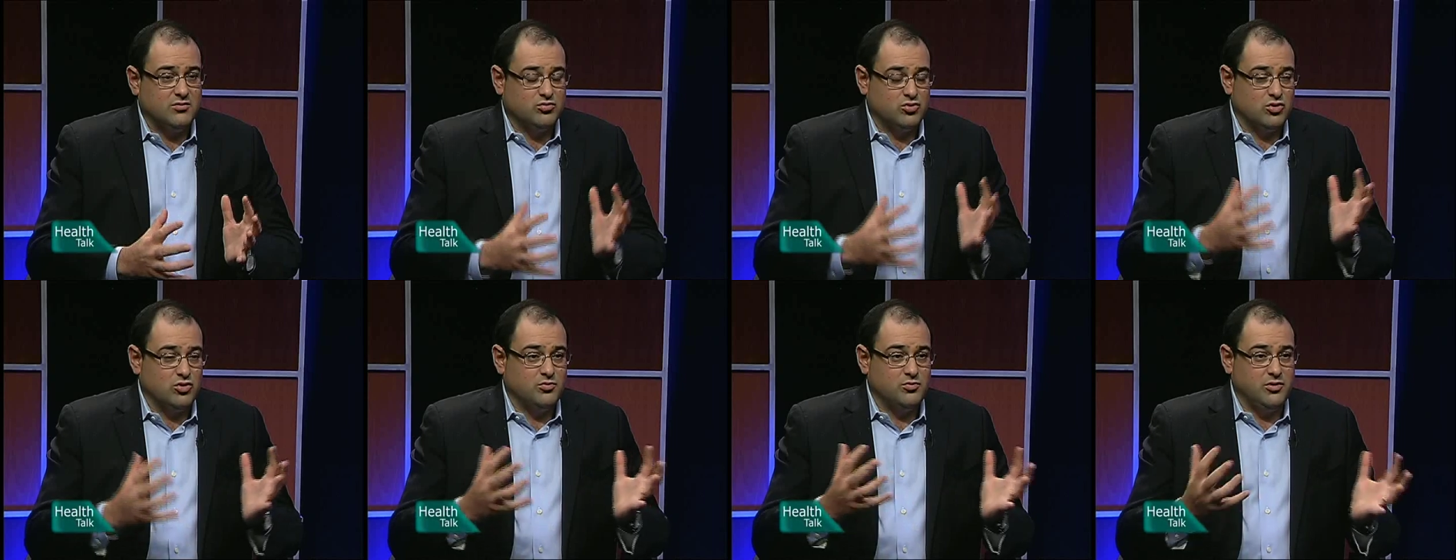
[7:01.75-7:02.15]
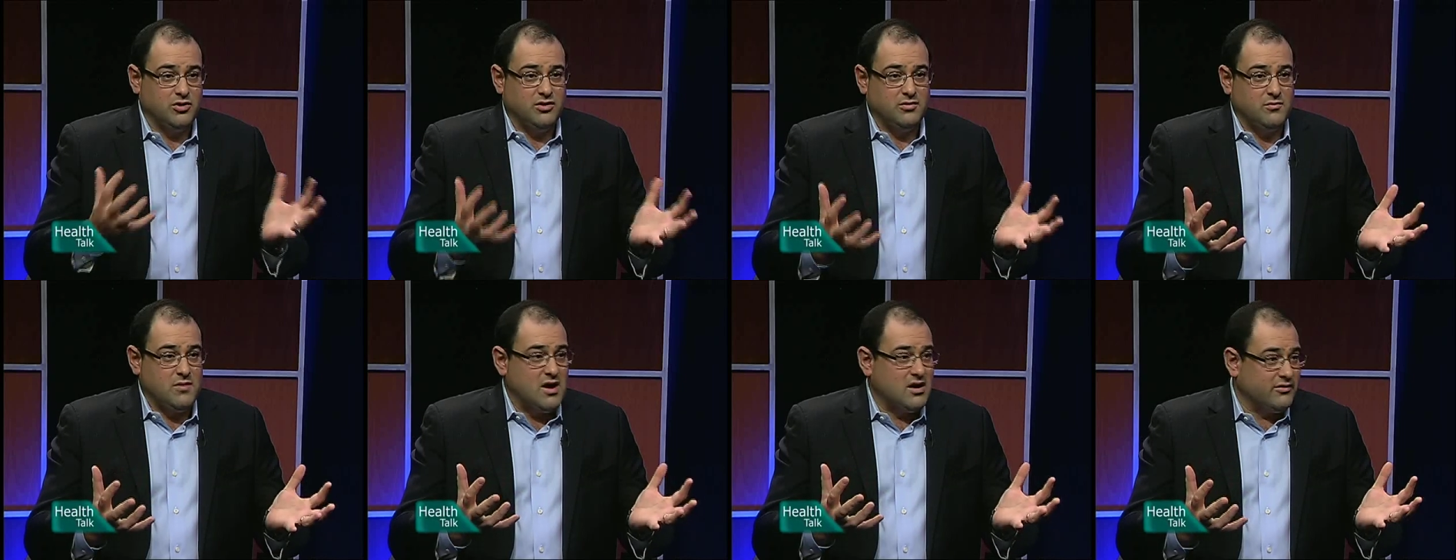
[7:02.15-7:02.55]

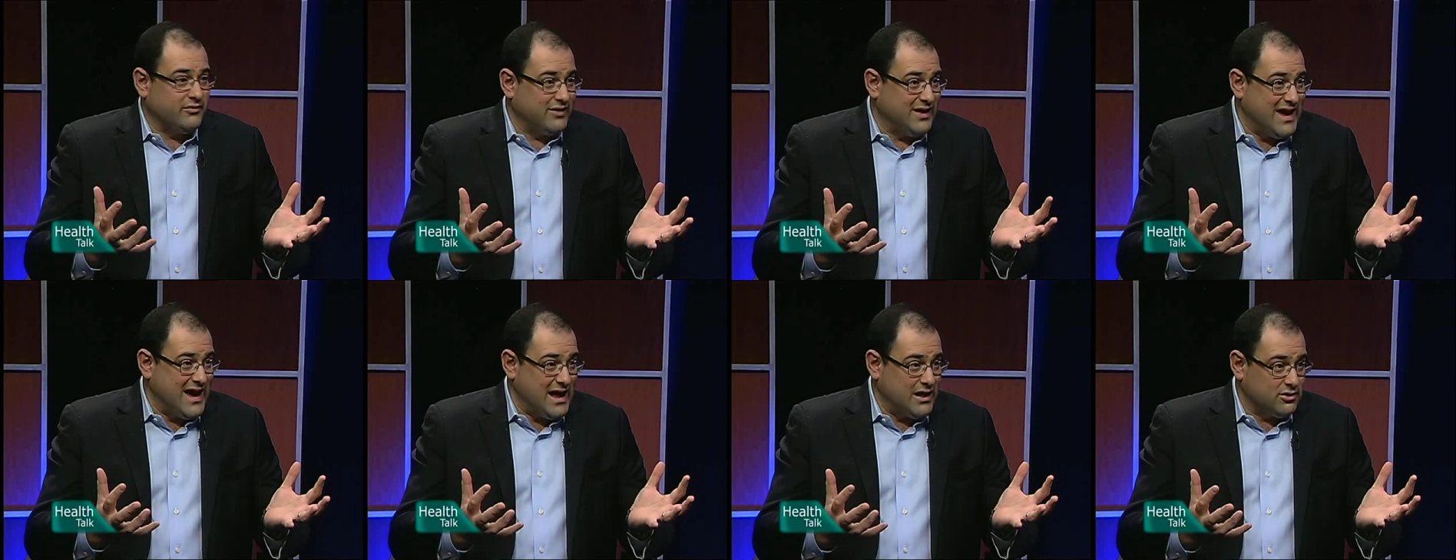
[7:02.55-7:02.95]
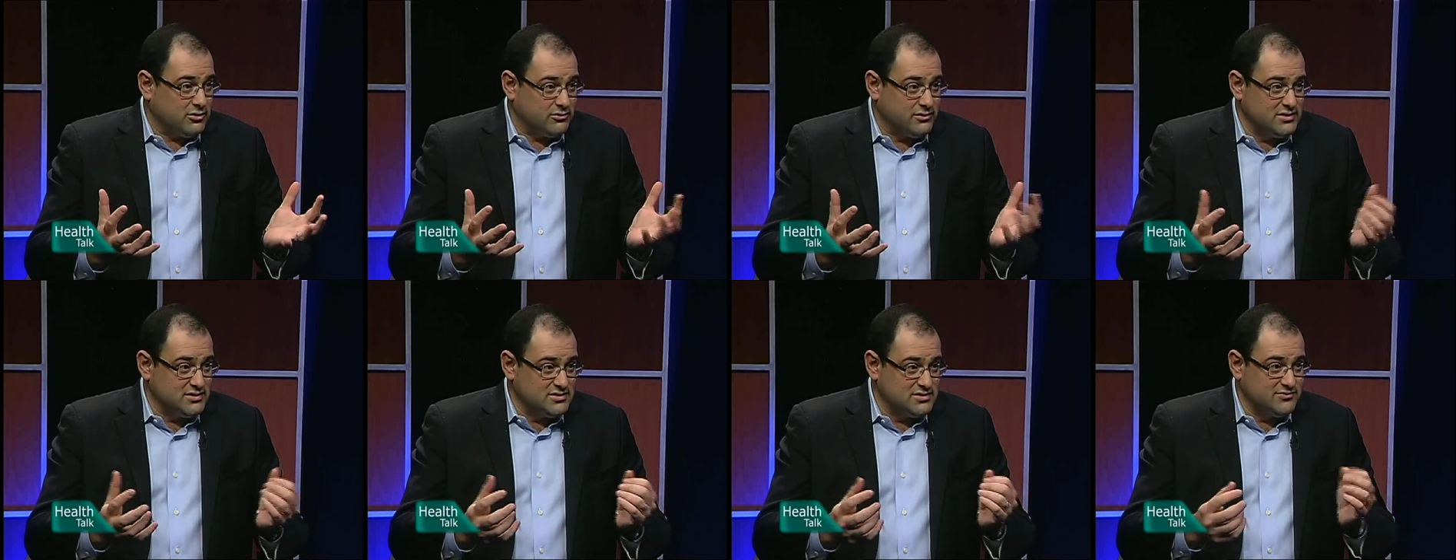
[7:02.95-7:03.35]
appropriate amount of
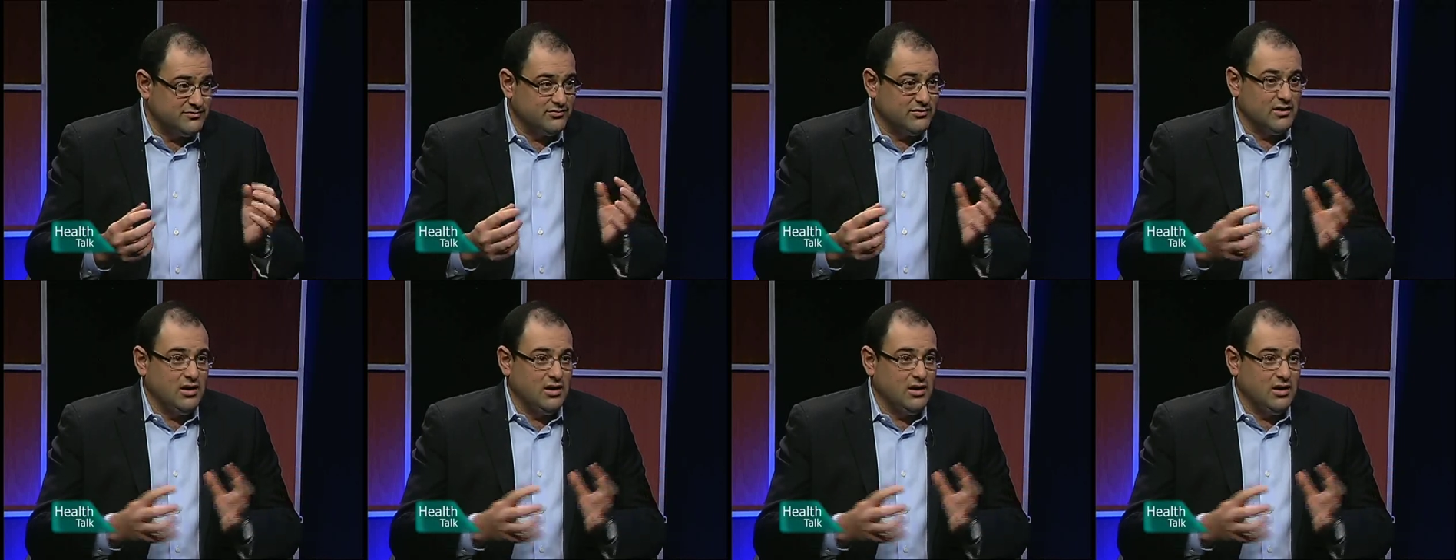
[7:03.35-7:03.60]
calories